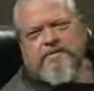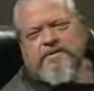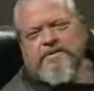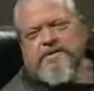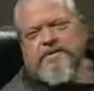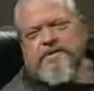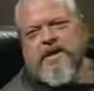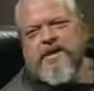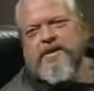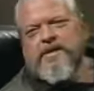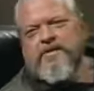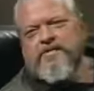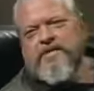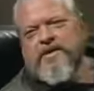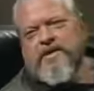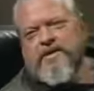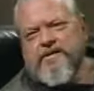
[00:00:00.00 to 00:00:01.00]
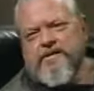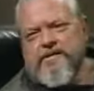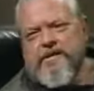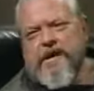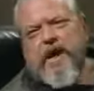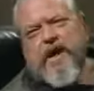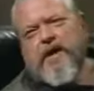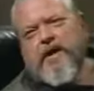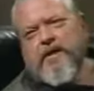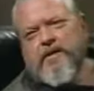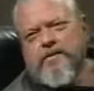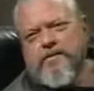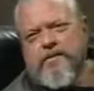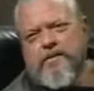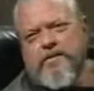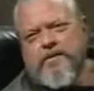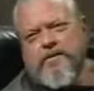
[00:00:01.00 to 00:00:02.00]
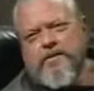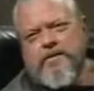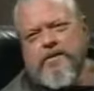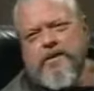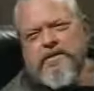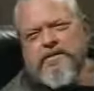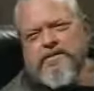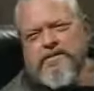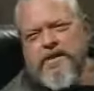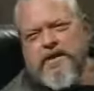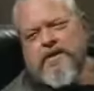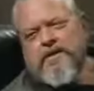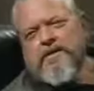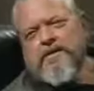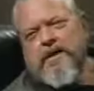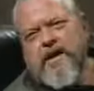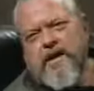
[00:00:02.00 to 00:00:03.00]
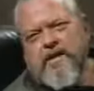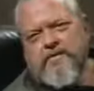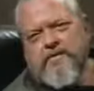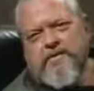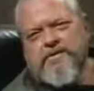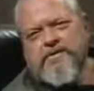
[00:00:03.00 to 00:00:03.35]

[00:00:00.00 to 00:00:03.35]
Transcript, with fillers: Wasn't I living and dying second-hand?